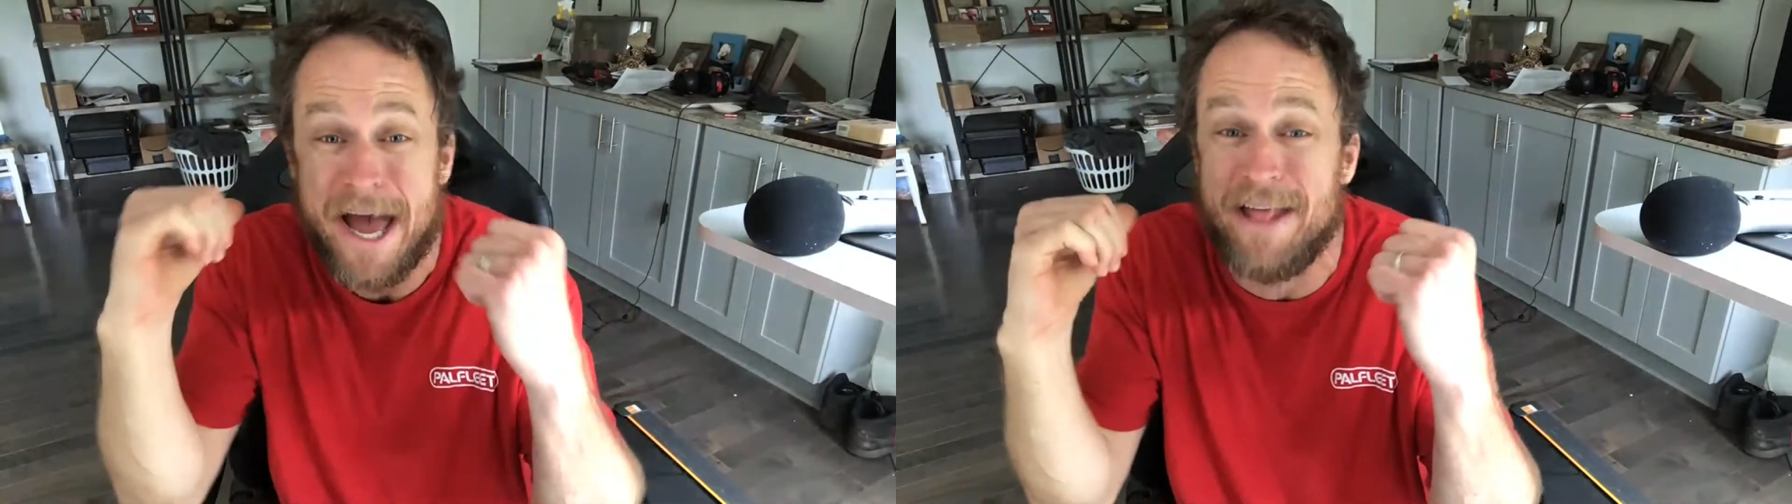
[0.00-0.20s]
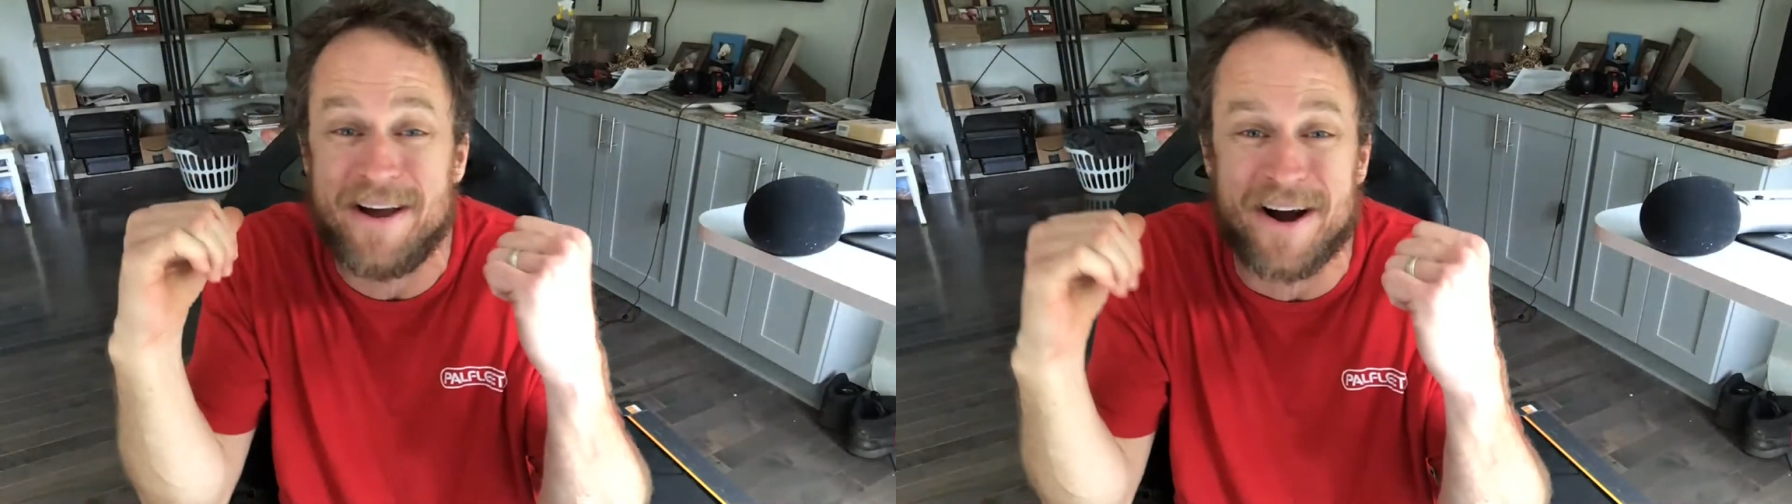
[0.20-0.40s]

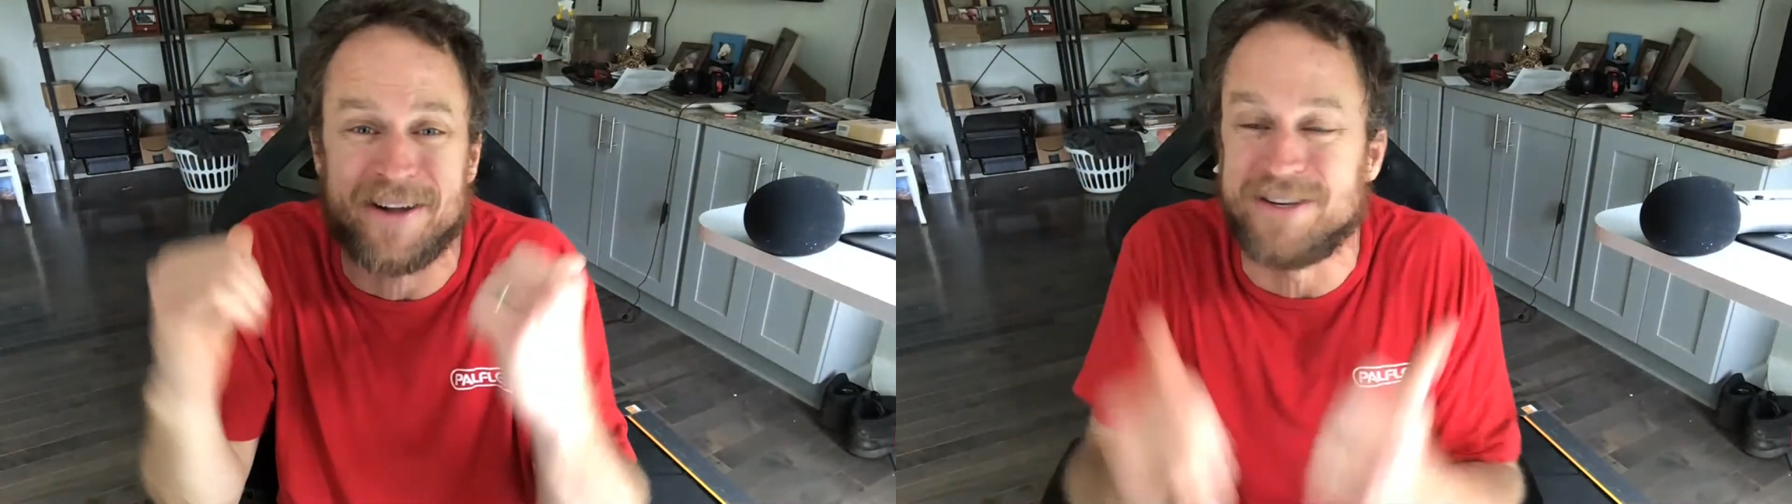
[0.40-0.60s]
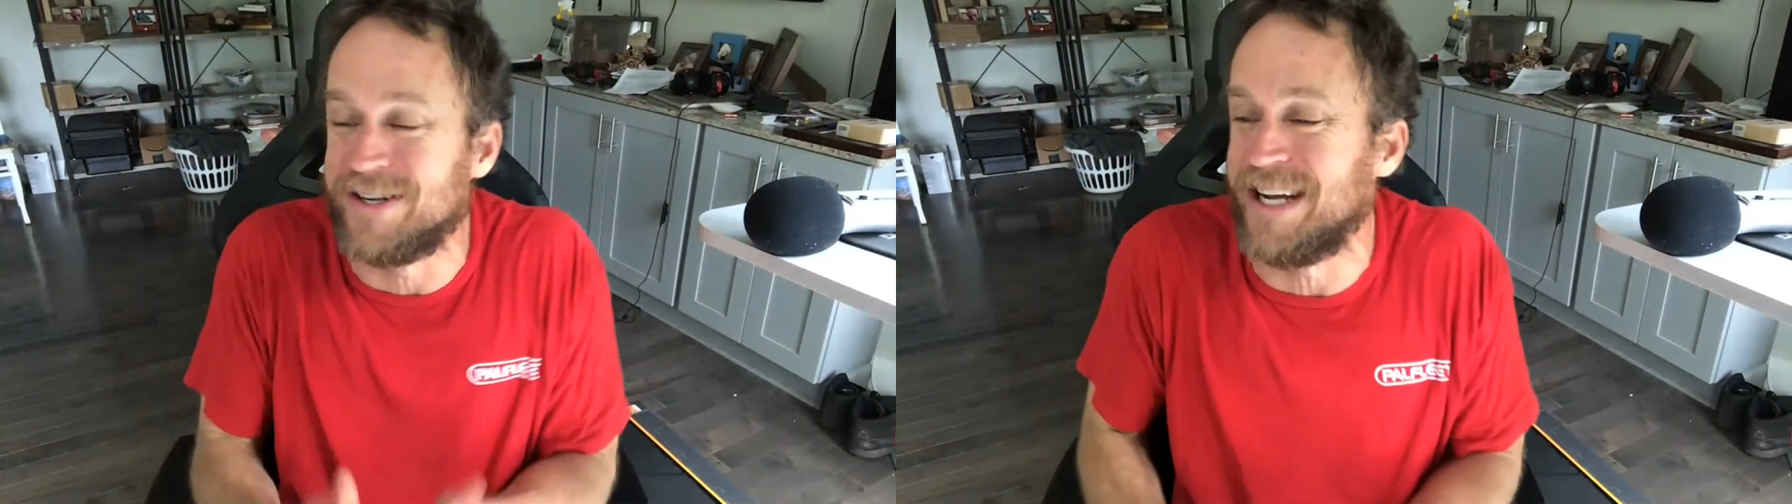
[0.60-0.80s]
And they're
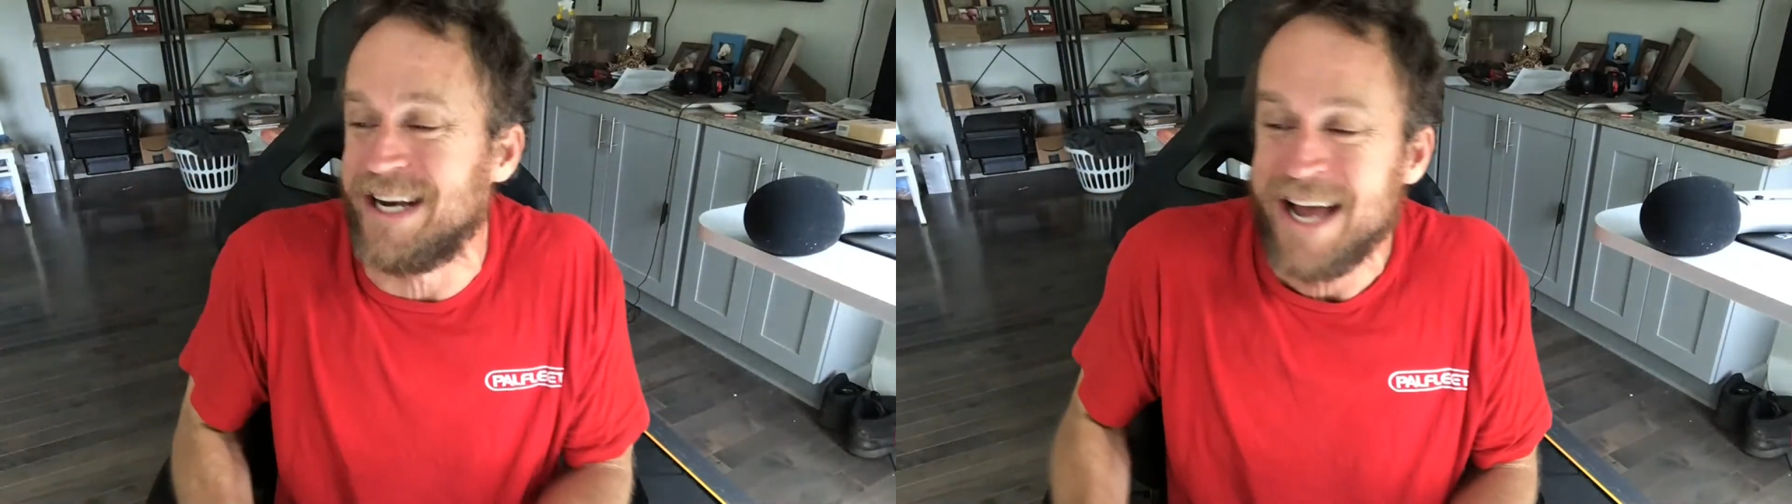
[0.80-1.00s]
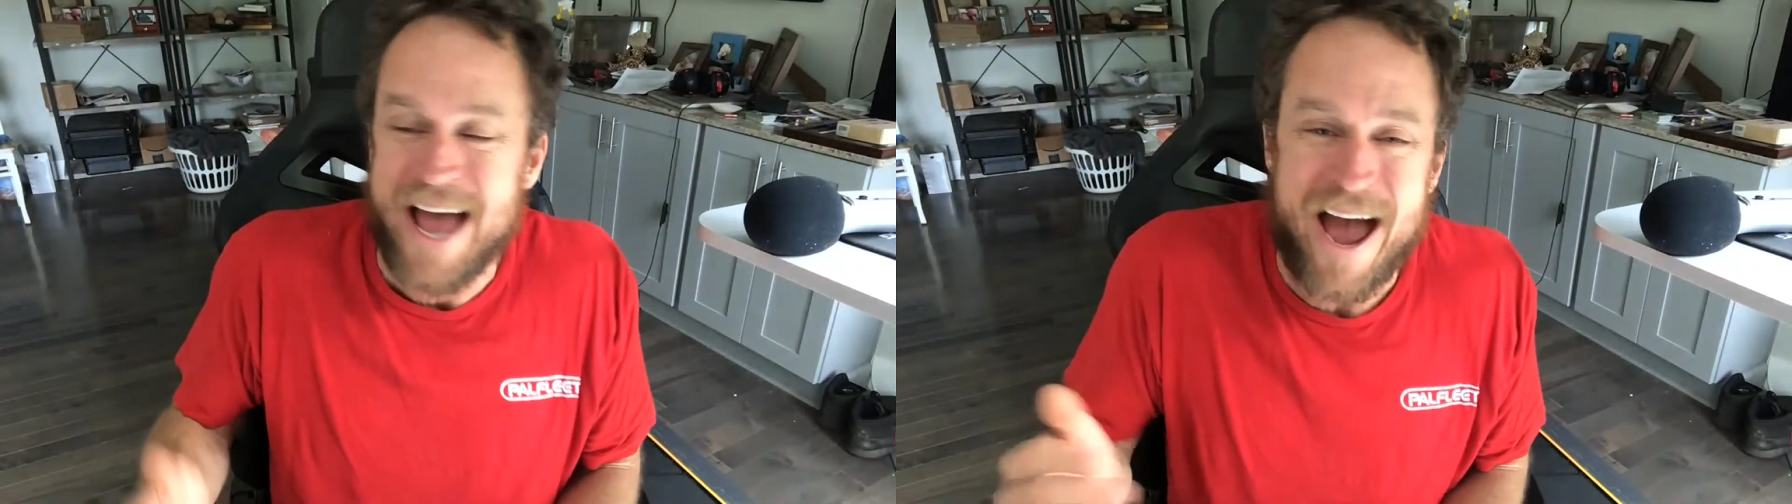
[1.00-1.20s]
all doing it.
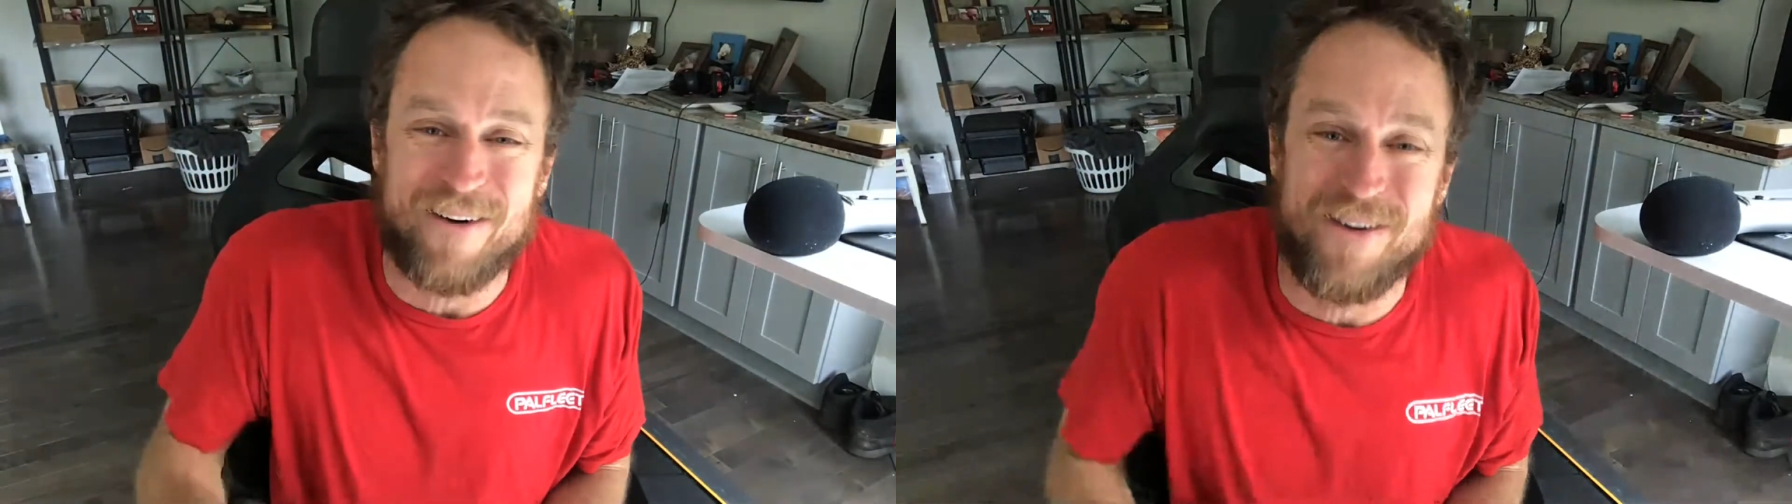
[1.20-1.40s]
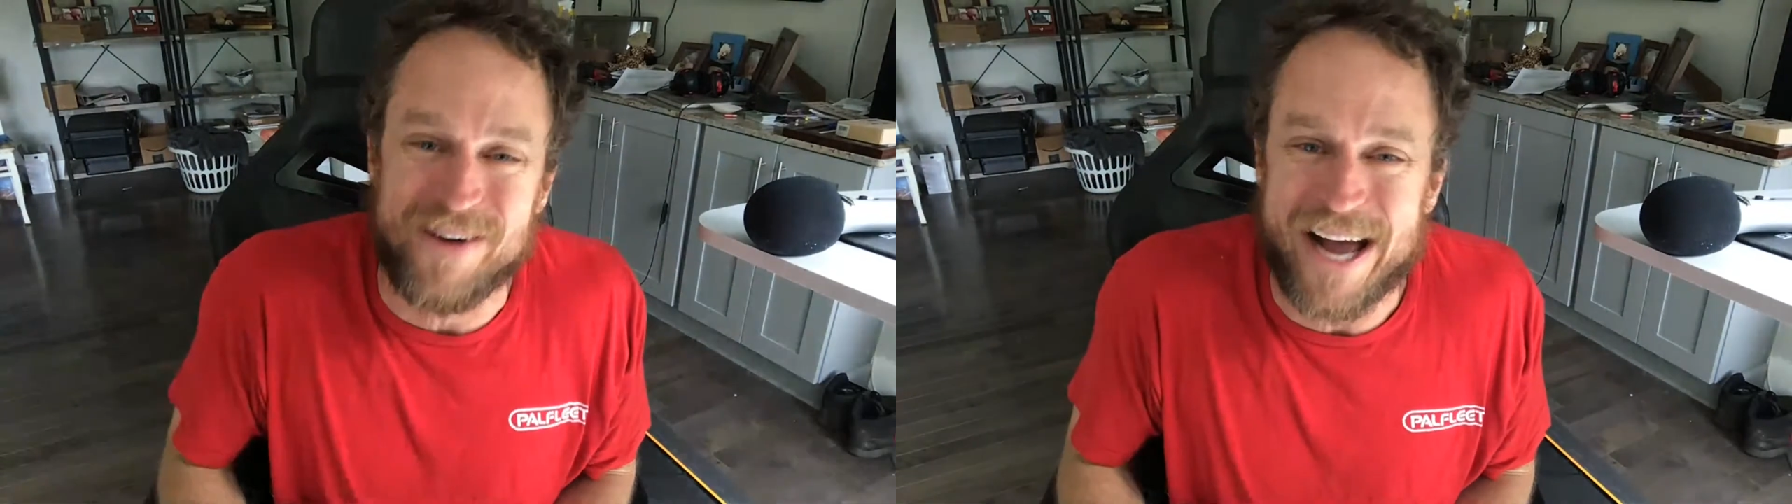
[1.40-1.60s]
And
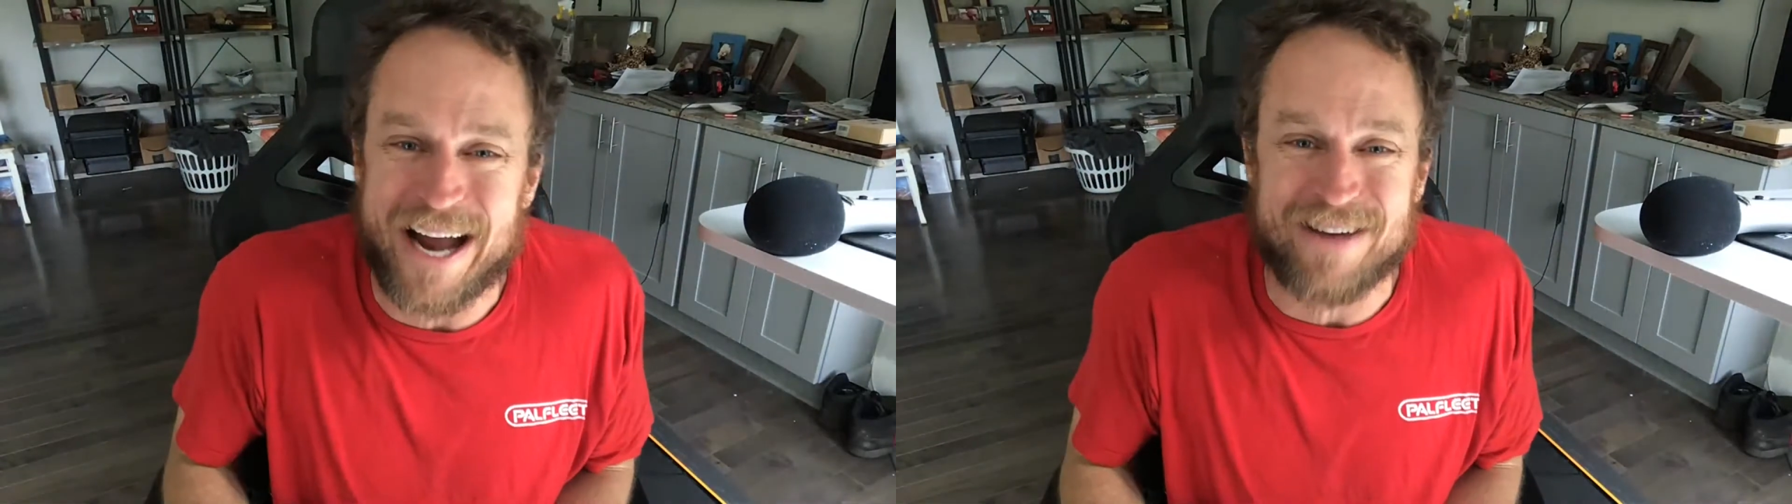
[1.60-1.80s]
when we got